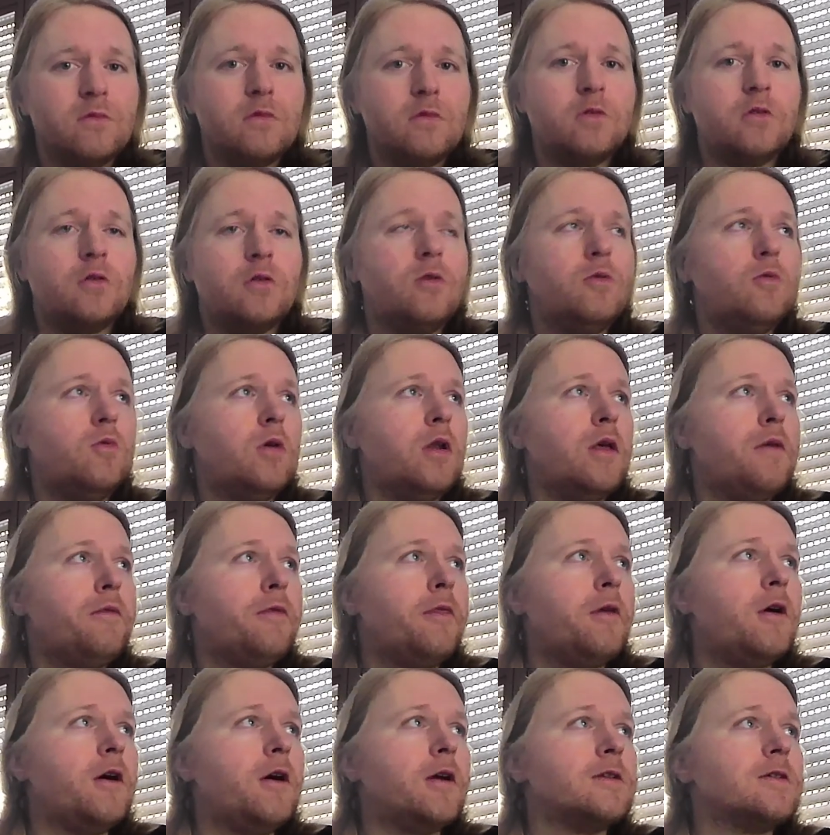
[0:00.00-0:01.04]
Who would have
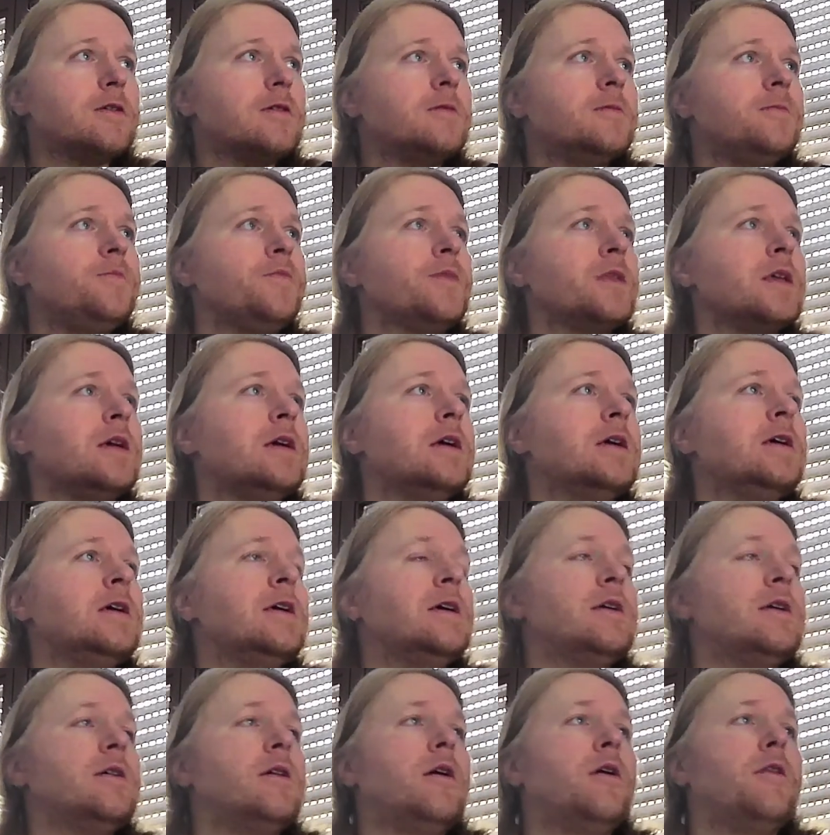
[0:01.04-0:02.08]
thought?
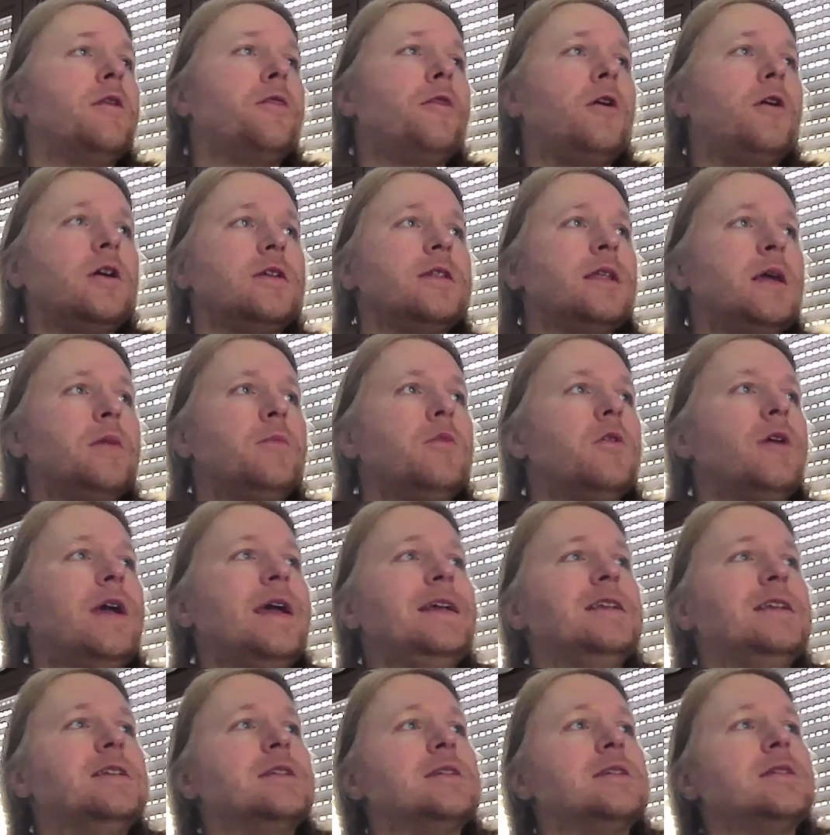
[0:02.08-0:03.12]
Thought number
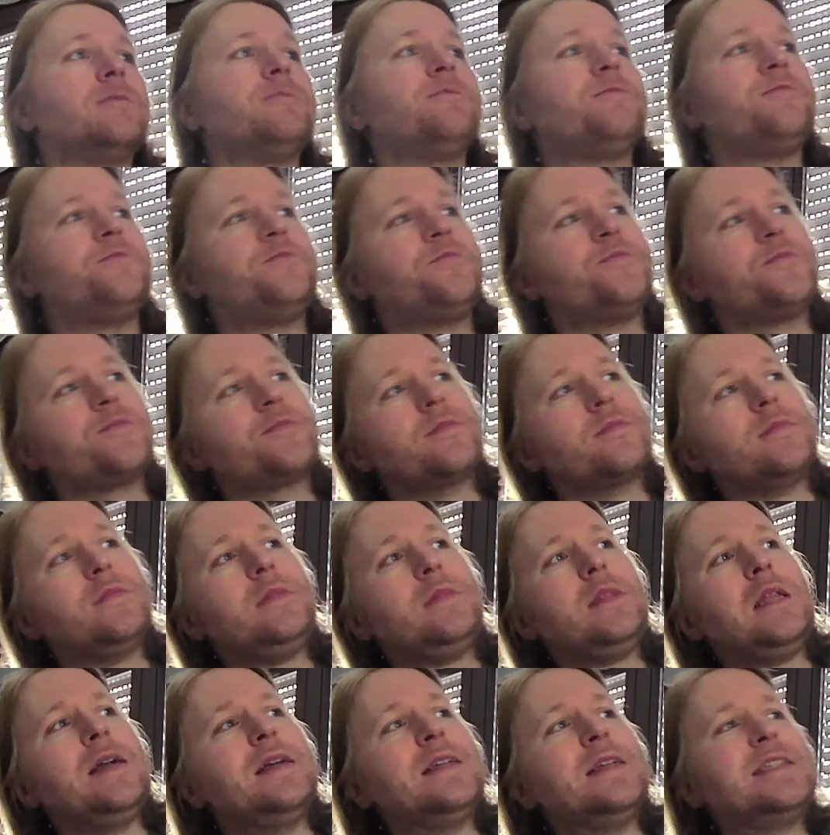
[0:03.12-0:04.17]
8.
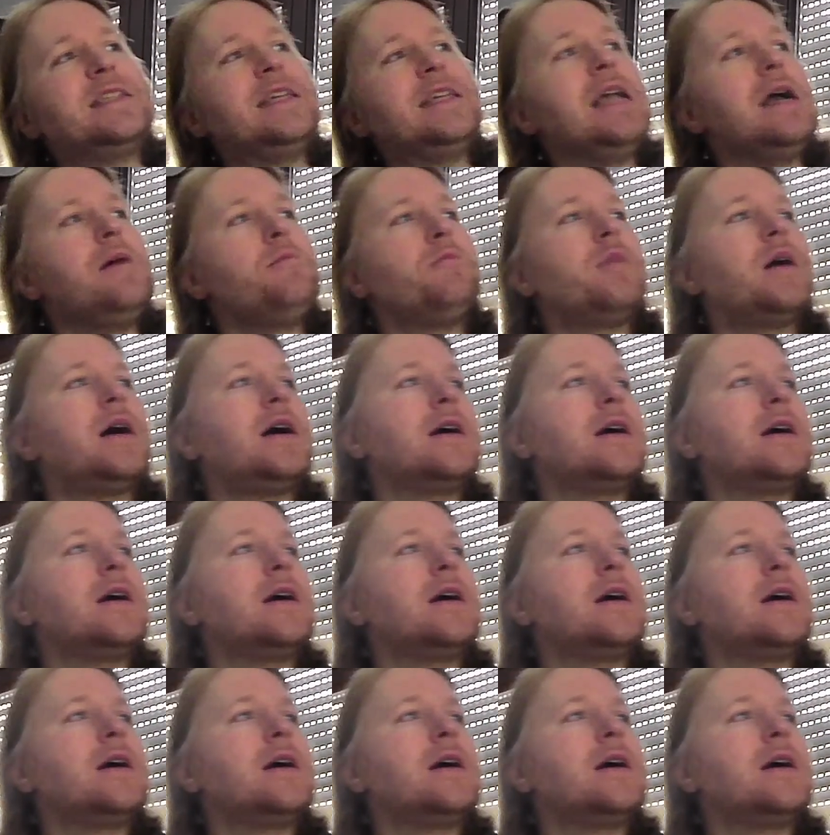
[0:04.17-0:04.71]
CM Punk